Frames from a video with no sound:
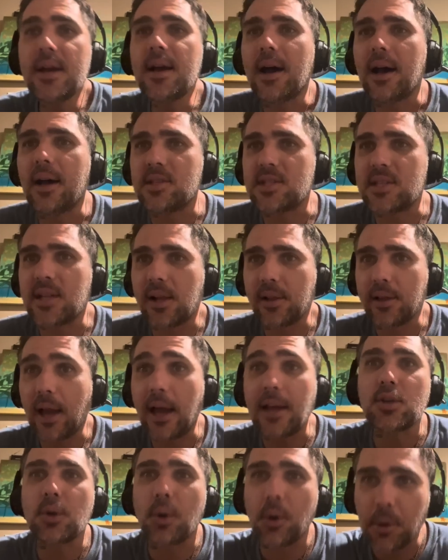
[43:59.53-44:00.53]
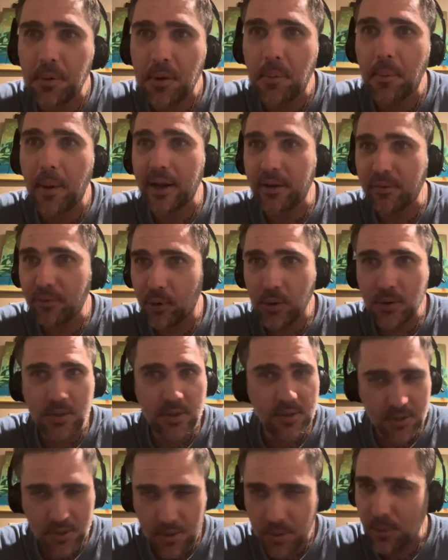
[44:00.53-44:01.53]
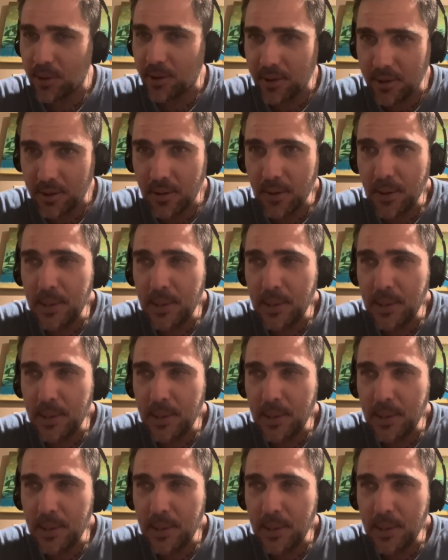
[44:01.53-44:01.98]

I was telling, I told him the Mike Virgin story.